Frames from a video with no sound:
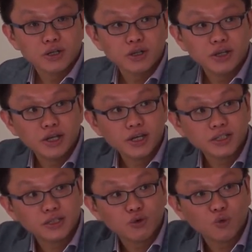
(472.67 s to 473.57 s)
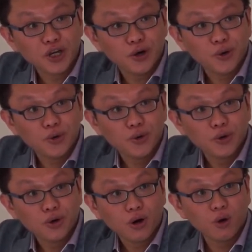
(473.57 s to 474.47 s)
this wheel
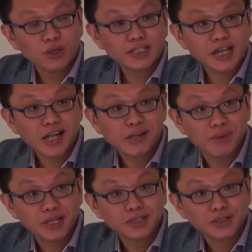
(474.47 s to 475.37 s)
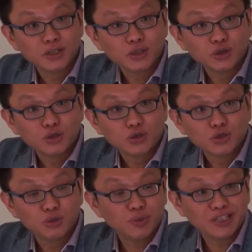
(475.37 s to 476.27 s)
or this element
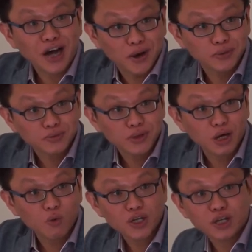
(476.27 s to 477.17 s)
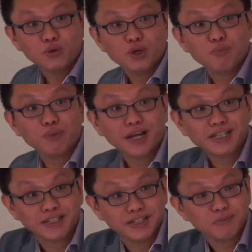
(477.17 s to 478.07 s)
to be down, and we can
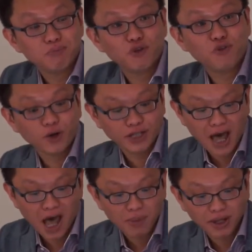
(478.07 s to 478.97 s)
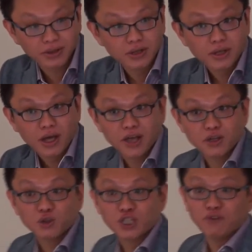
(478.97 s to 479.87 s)
replace it before it happens, and
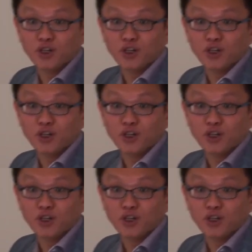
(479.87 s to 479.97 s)
you save a